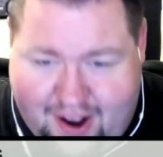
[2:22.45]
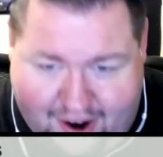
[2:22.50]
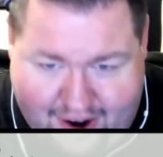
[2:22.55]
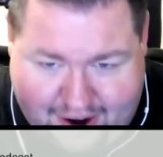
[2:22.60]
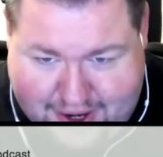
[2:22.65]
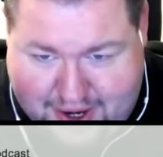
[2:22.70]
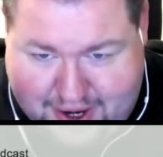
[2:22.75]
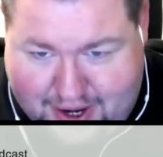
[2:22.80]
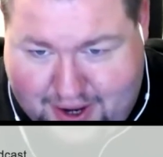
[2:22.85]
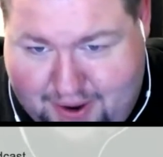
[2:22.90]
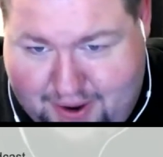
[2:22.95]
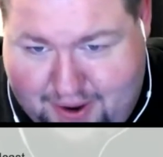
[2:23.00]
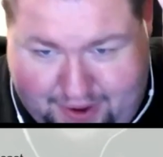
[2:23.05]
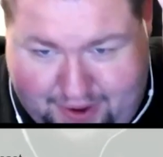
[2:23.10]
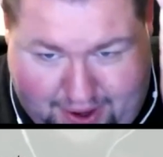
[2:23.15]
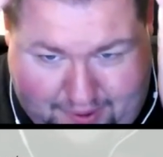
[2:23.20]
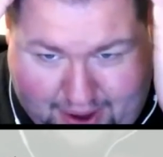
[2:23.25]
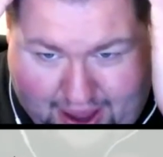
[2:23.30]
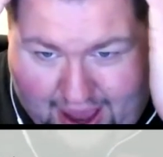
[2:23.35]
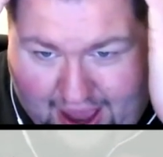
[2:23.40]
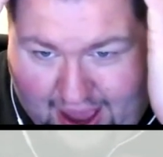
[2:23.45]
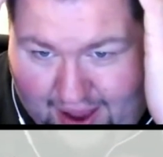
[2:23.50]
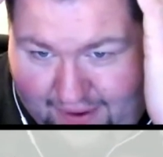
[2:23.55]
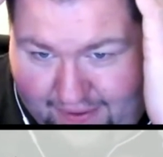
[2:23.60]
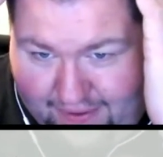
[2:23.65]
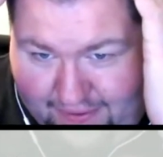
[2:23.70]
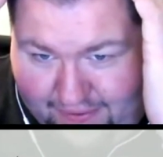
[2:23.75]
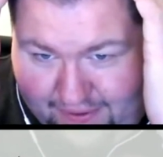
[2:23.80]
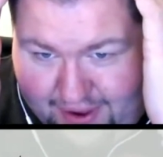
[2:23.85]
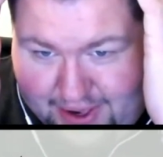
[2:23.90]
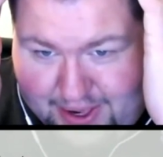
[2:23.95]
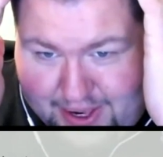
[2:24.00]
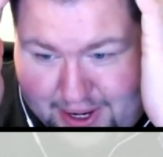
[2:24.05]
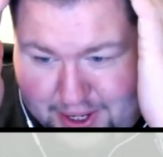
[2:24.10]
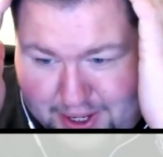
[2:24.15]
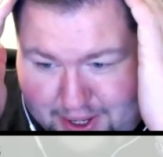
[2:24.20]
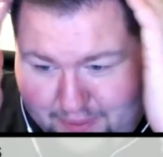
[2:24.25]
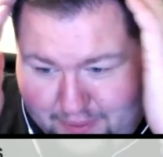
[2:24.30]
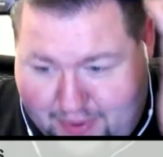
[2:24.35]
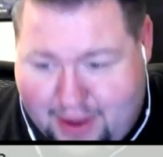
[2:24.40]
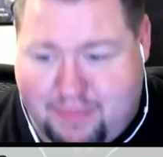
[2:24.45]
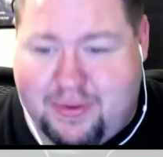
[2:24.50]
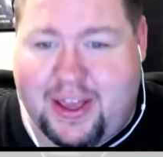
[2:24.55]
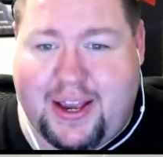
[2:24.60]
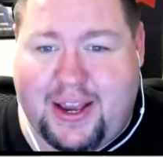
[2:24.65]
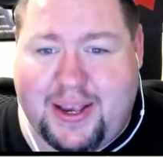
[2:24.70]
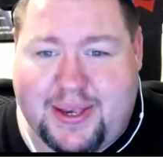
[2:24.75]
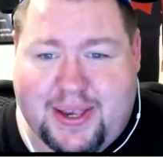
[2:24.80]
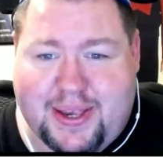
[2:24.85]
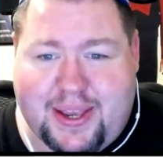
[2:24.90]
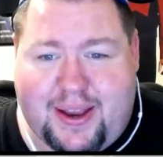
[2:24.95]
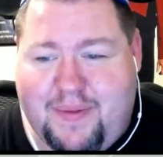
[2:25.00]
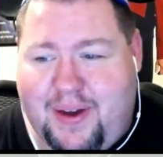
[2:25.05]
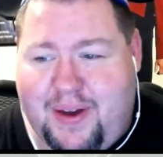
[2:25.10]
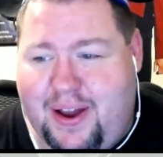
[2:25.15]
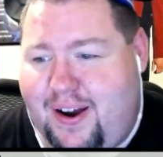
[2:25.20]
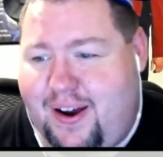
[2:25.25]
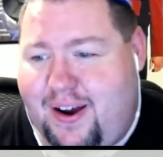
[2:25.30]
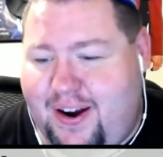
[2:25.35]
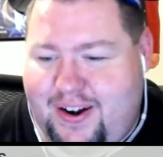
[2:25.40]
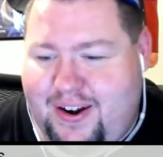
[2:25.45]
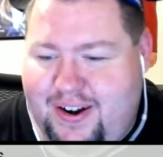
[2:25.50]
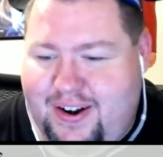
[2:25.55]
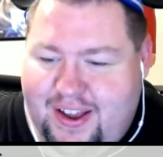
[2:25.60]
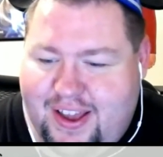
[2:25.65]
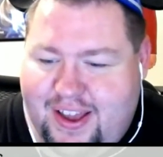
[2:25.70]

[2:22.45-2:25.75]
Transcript: R2, you have such a big place in my heart.